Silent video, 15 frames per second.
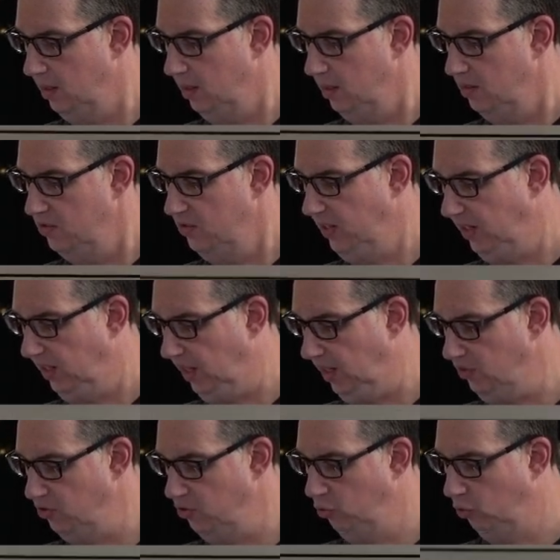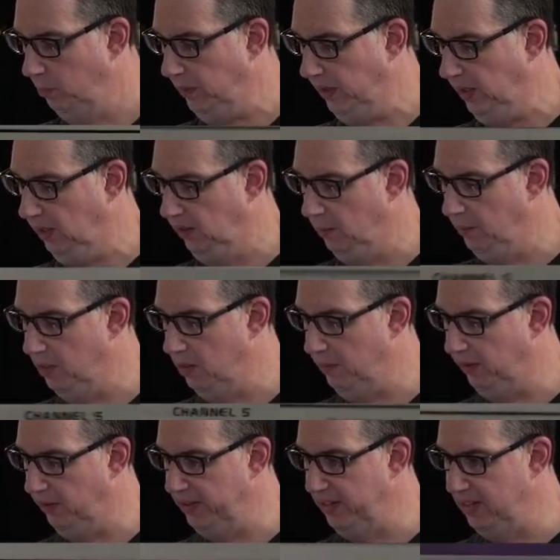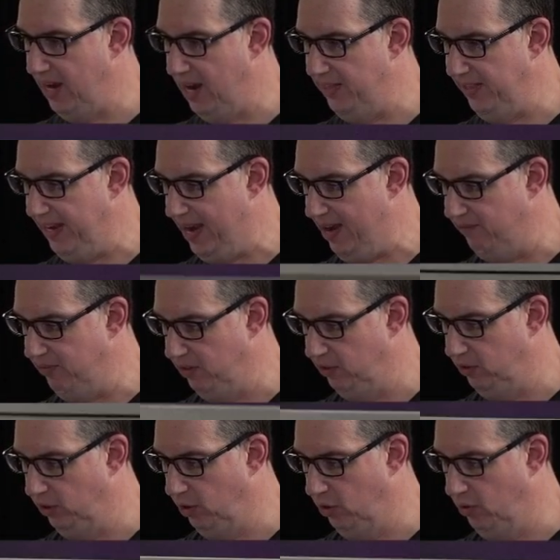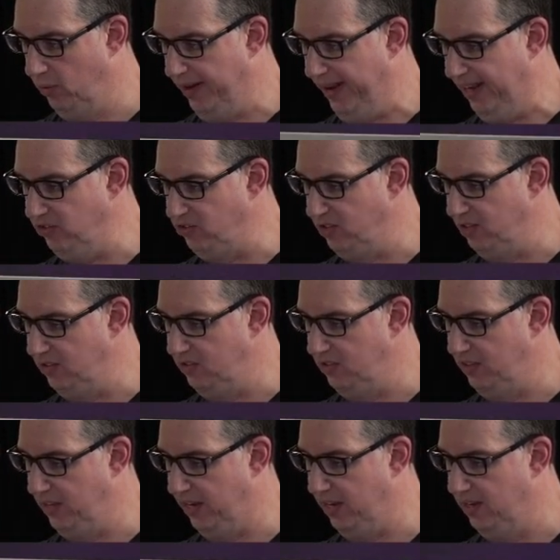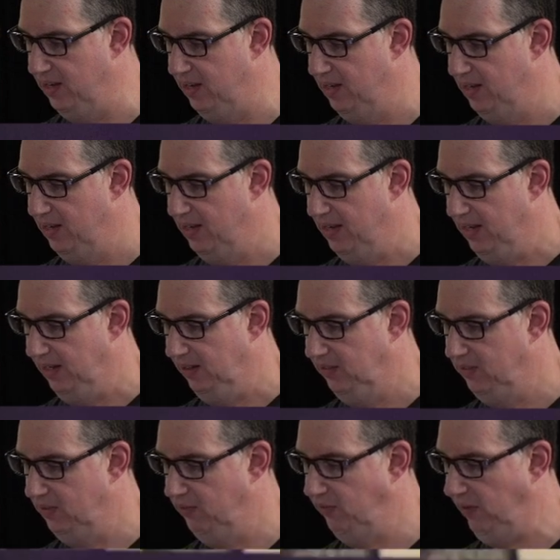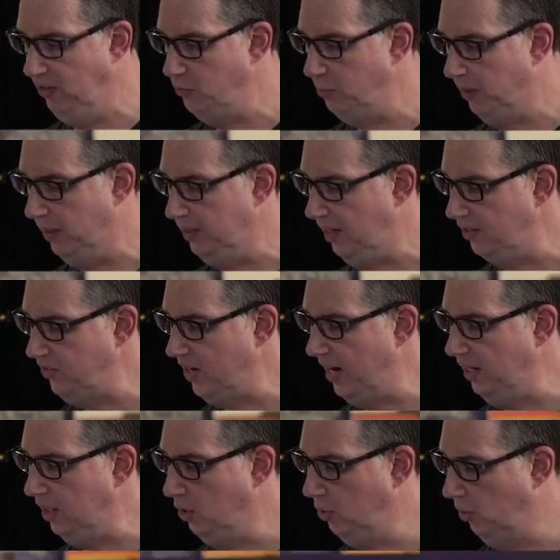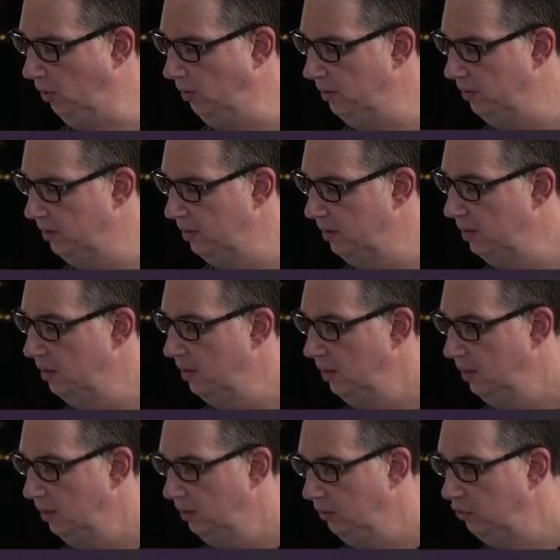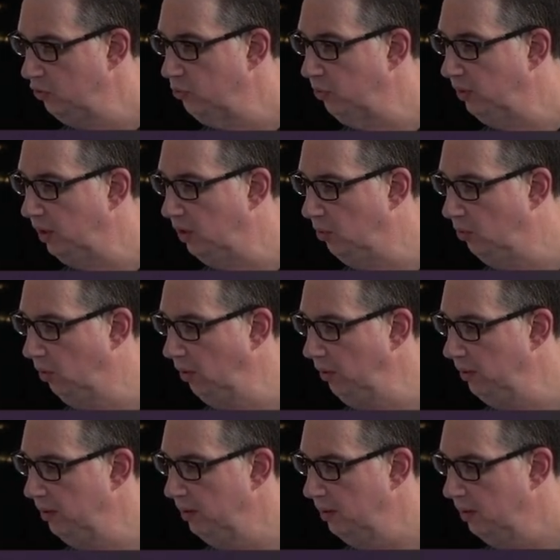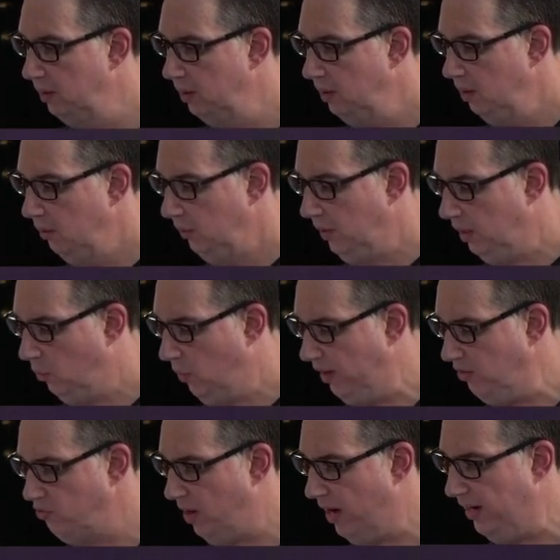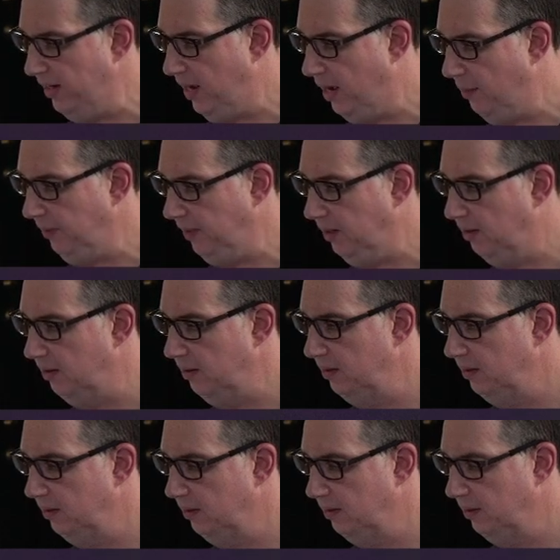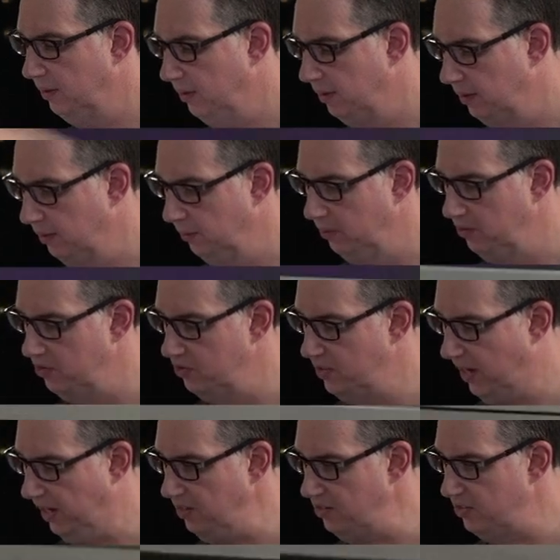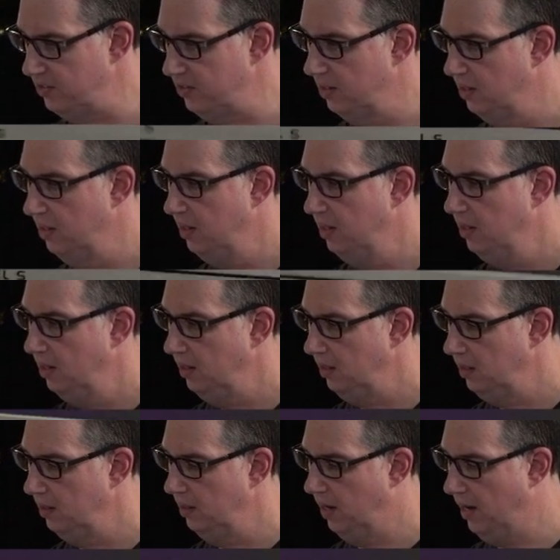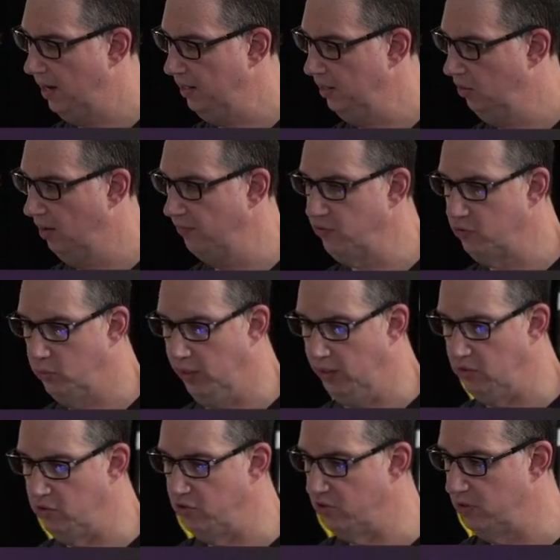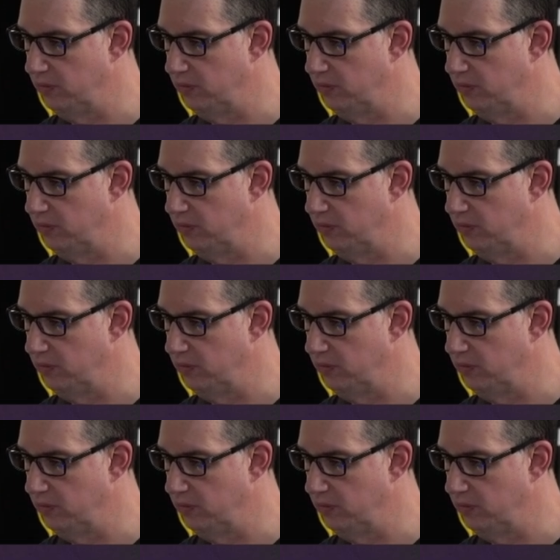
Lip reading: Z&H dual peak limiter, but look at how they have the logo etched into the faceplate. That's kind of cool. Looks really cool. Got a wet dry knob here, which is nice. On and off switch.